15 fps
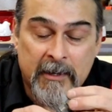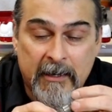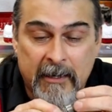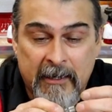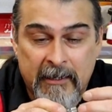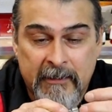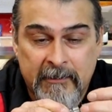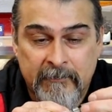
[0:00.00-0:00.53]

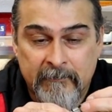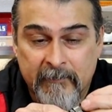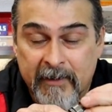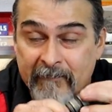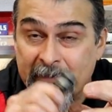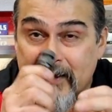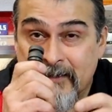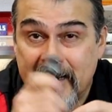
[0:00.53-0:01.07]

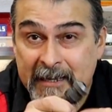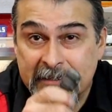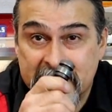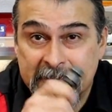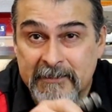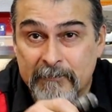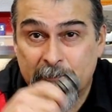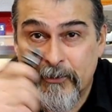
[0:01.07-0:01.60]
If I take
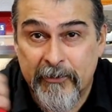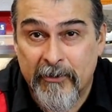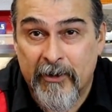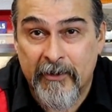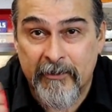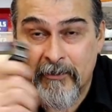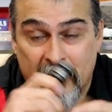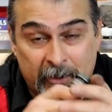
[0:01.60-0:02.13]
this and put it
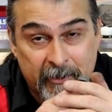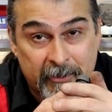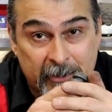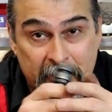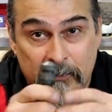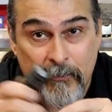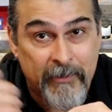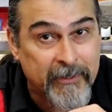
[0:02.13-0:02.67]
on
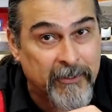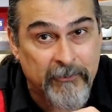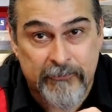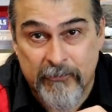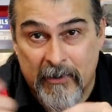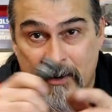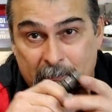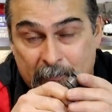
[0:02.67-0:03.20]
another one, it'll
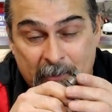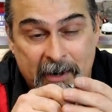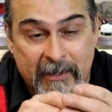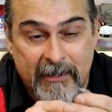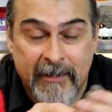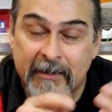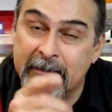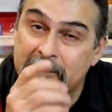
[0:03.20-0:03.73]
drop right
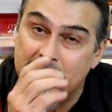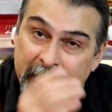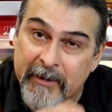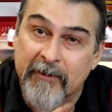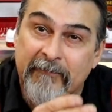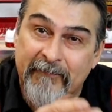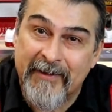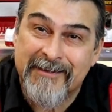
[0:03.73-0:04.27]
in, but
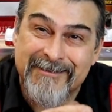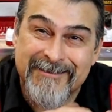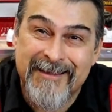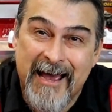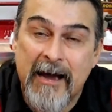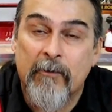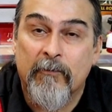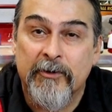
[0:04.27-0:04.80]
it fits
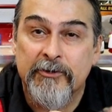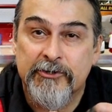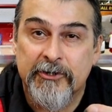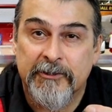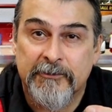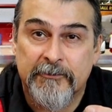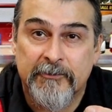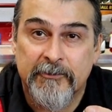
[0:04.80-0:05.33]
that one
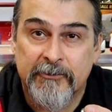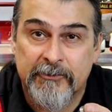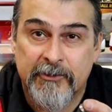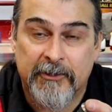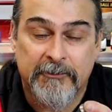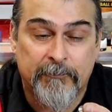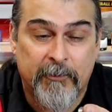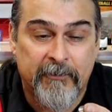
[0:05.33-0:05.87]

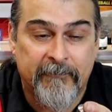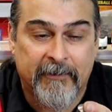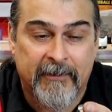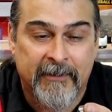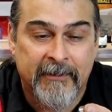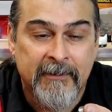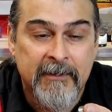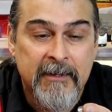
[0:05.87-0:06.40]
just
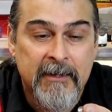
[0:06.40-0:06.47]
perfectly.